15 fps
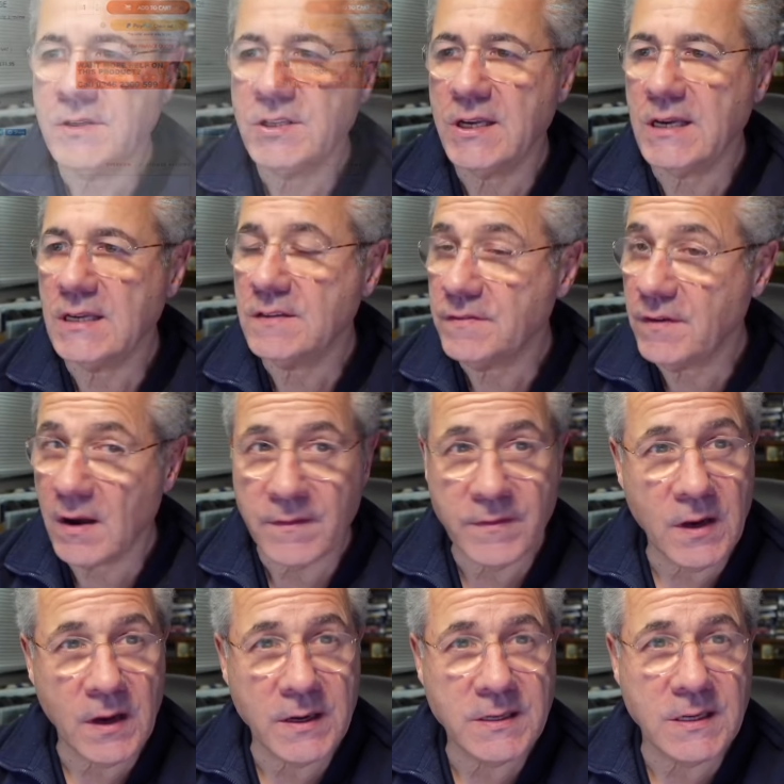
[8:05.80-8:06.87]

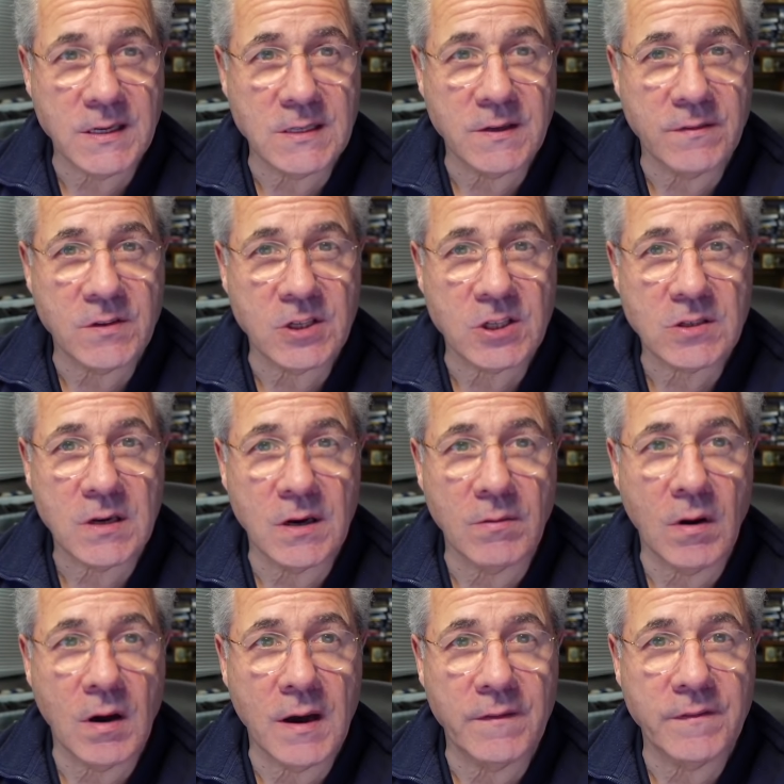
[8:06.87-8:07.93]
TS590s have just
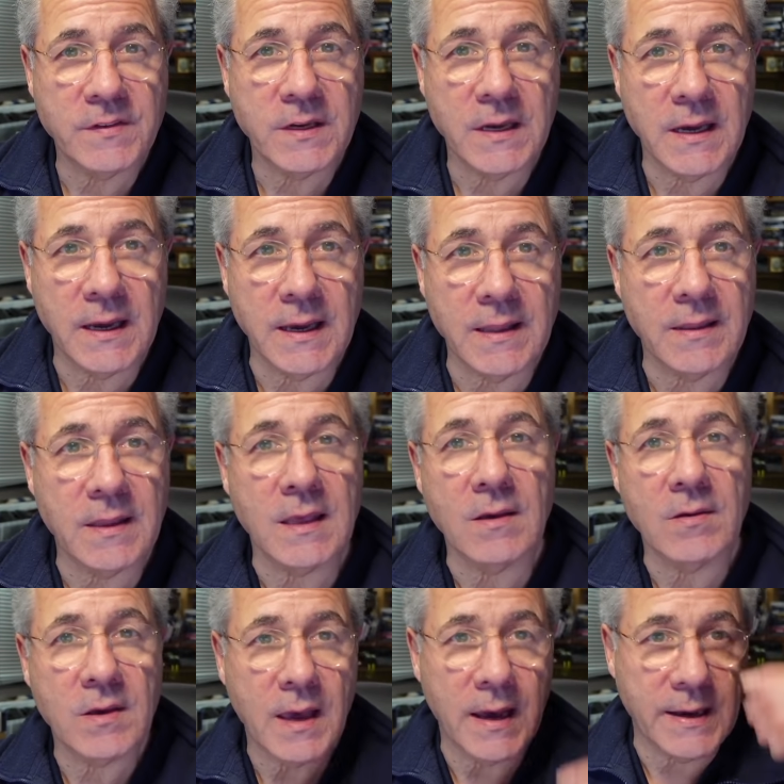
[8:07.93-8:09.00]
arrived uh, in
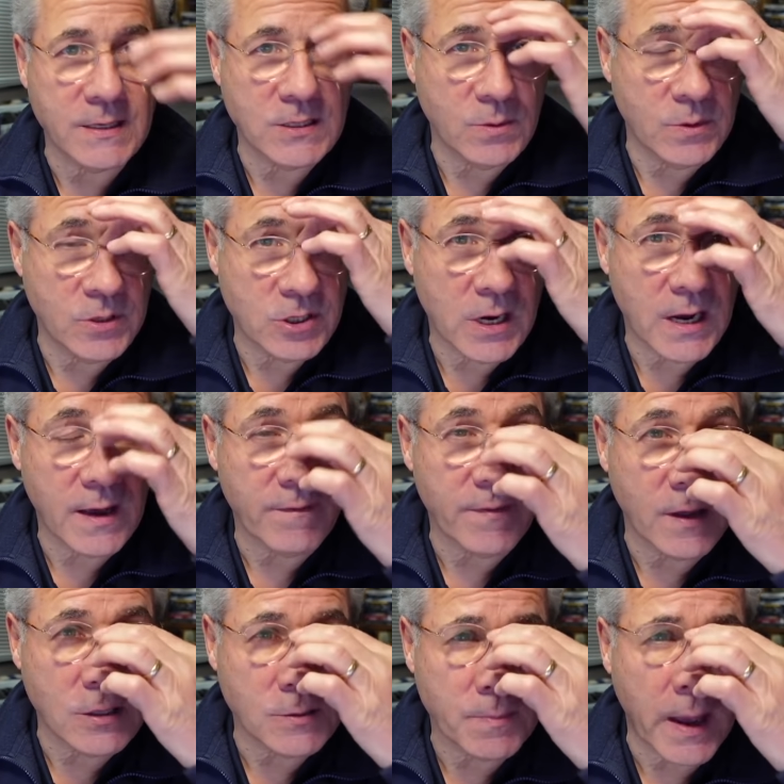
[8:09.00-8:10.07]
the UK, so we should have
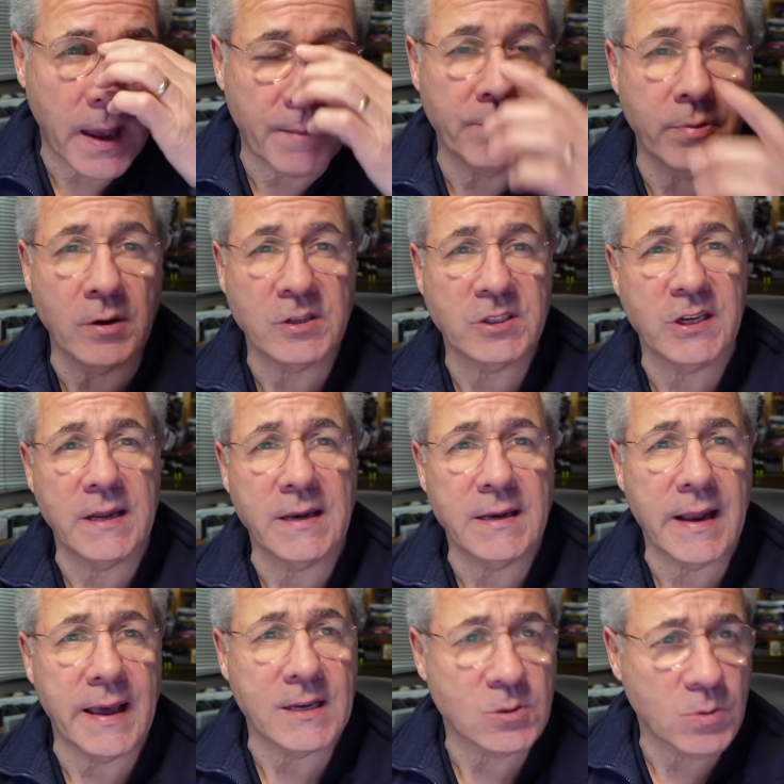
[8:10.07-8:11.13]
those back booked
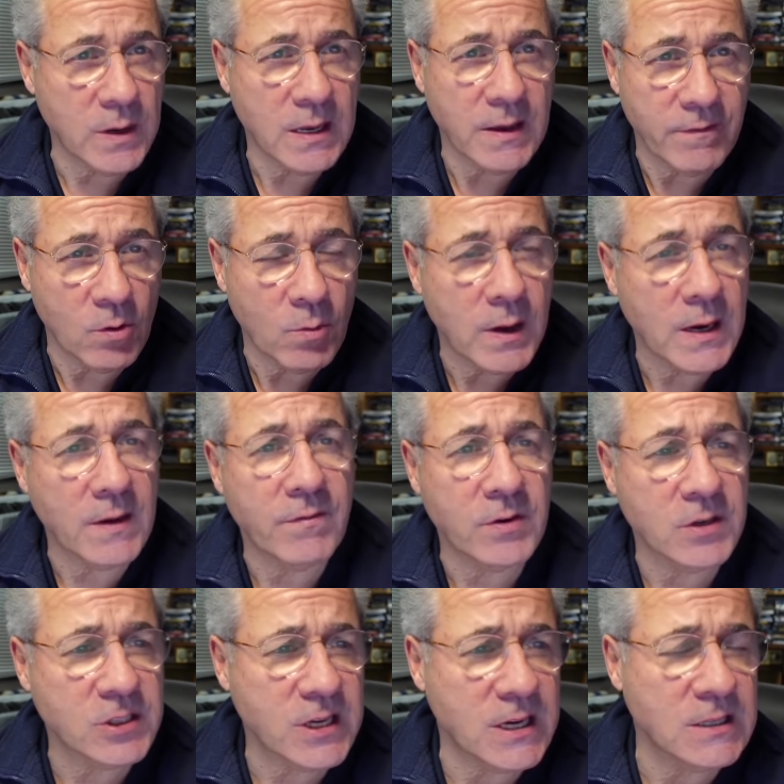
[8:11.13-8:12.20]
in next week. If you're waiting
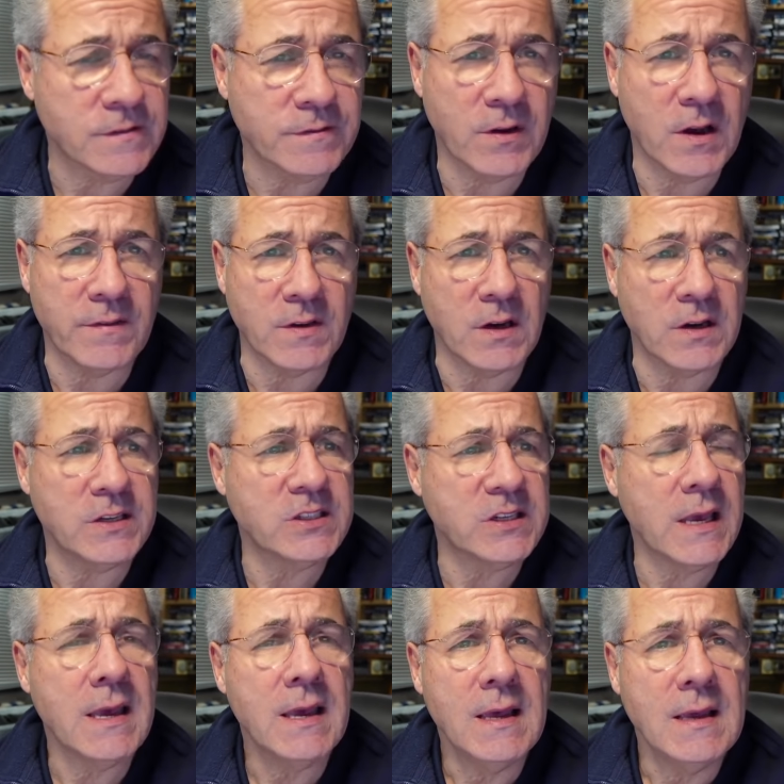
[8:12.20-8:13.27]
for a
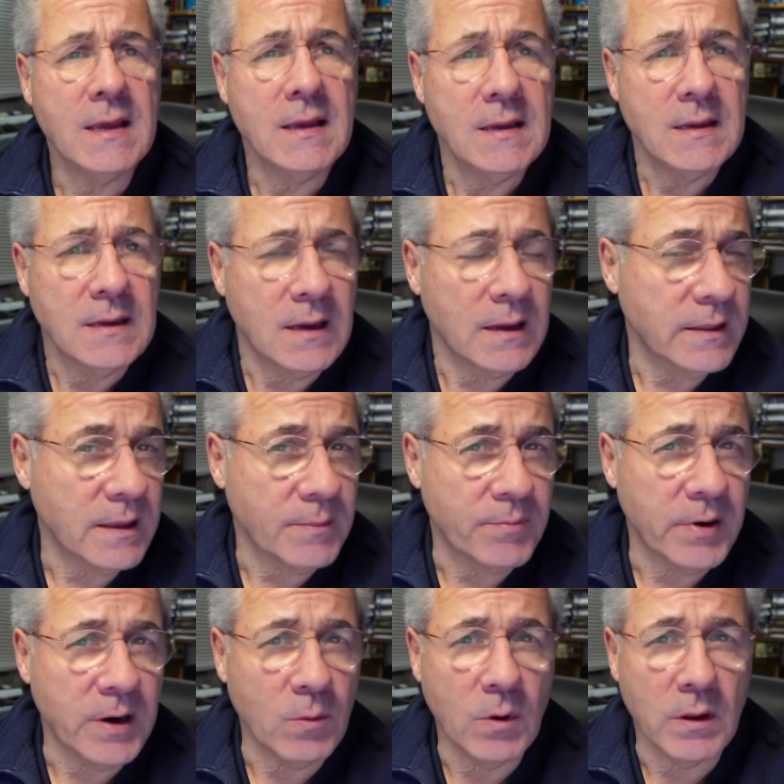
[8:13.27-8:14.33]
TS590, I think
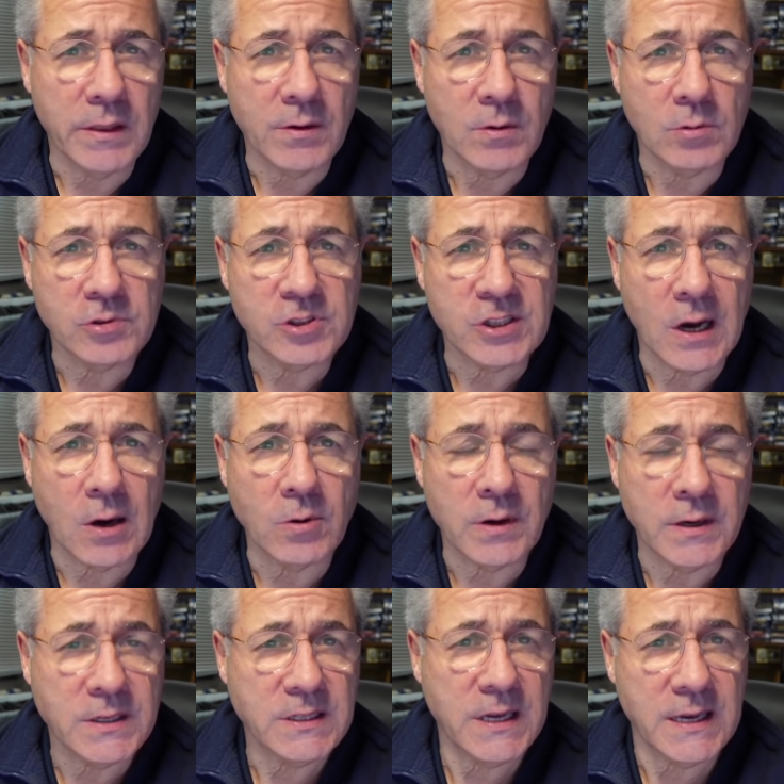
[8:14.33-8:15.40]
pretty well they're all
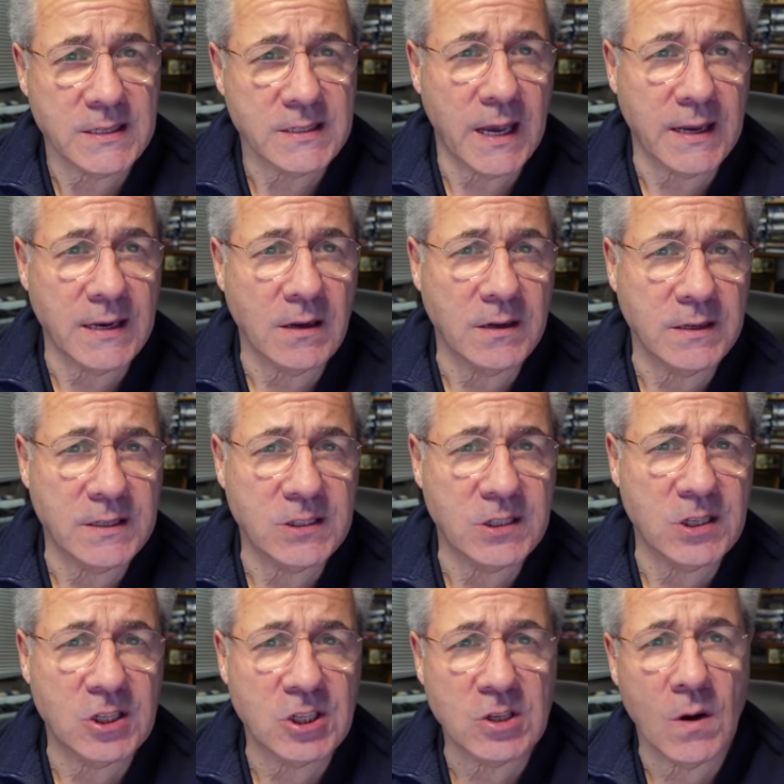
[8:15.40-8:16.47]
sold. TS890
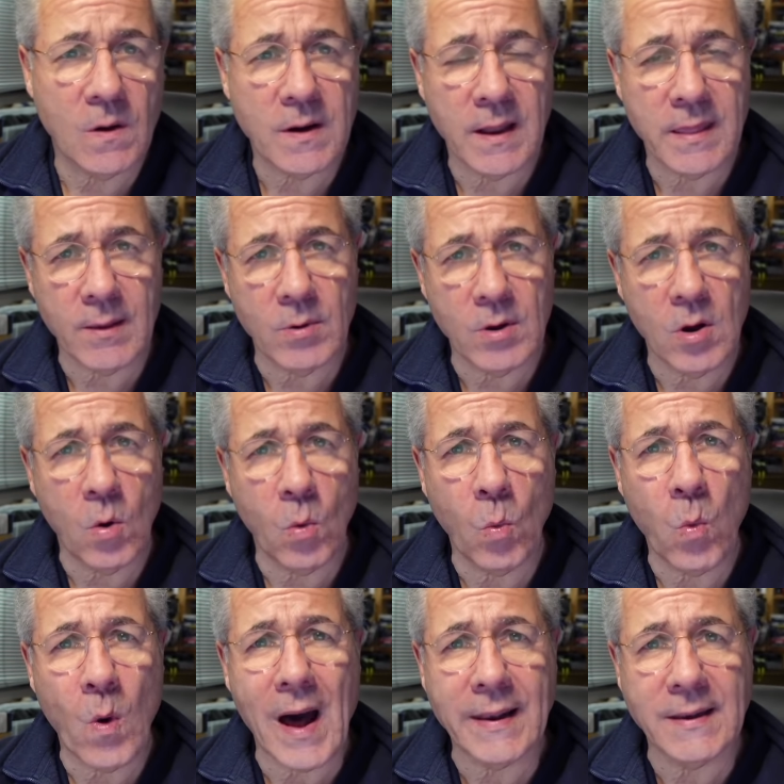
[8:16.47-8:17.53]
is in stock, and I think we've got
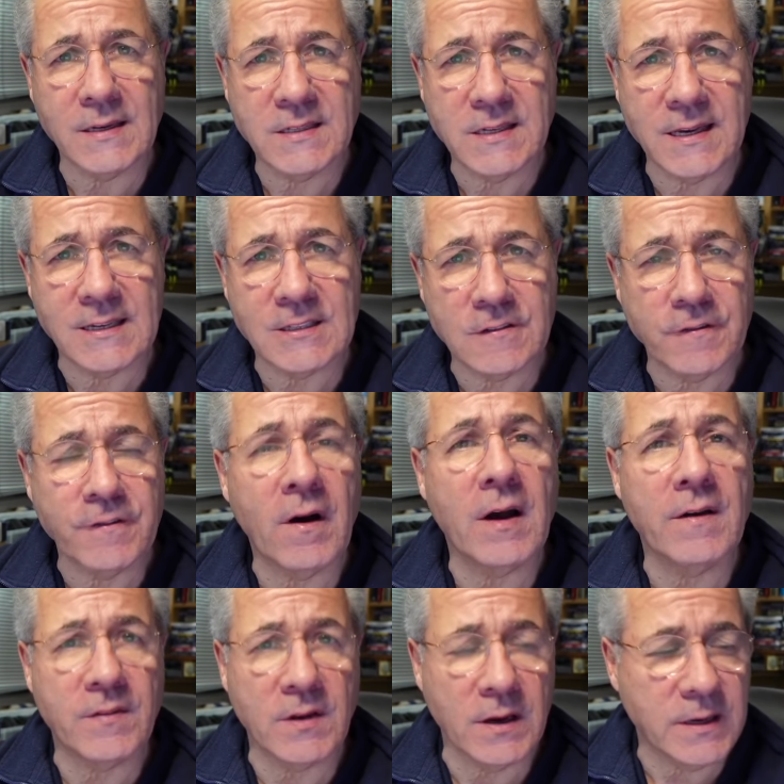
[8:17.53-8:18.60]
one
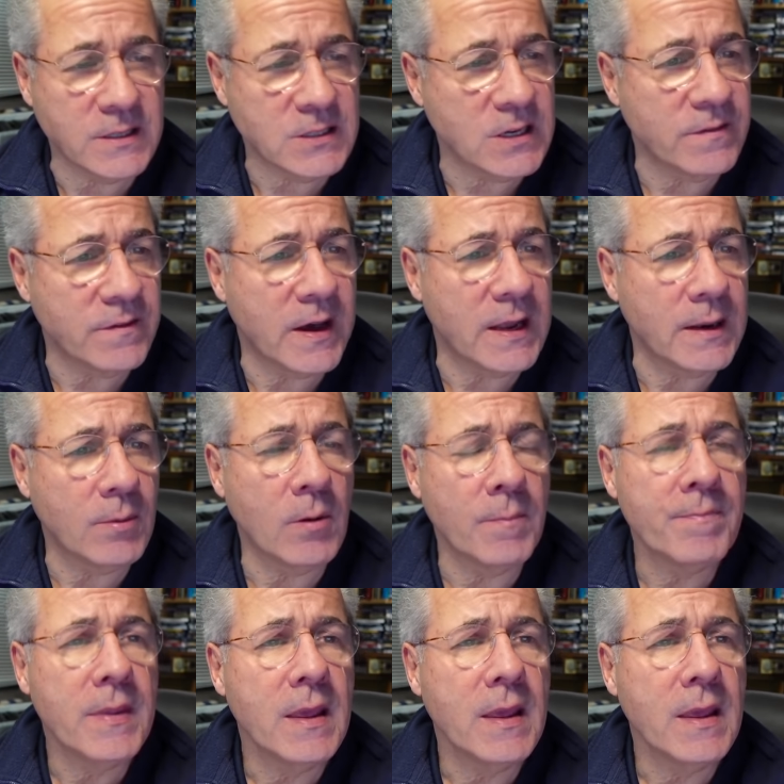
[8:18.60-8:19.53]
TS590 available.